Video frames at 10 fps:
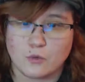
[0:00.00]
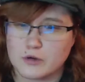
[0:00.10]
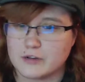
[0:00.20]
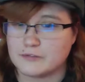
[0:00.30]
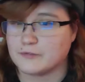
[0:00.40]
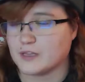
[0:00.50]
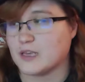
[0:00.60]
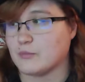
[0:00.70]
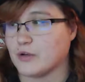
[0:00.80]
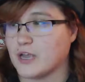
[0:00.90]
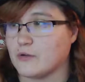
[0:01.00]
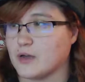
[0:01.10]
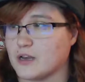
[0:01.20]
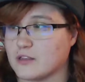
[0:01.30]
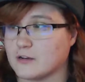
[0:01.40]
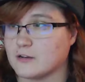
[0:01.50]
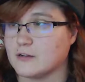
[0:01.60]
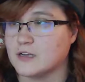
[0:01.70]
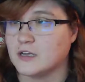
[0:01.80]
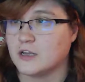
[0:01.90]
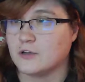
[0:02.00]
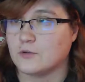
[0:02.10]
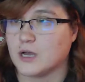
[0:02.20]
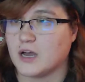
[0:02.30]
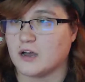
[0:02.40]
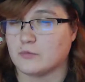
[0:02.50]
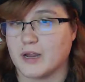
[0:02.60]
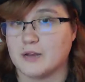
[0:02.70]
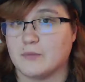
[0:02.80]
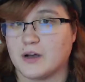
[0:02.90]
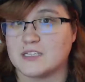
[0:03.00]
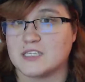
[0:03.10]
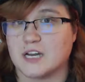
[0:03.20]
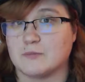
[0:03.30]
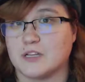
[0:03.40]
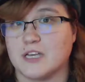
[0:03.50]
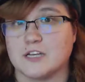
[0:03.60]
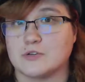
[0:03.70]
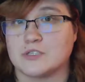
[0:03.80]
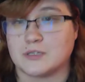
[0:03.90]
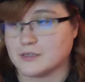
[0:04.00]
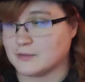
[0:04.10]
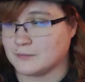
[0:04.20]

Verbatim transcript: Or if they bring out another raid boss that I'm really interested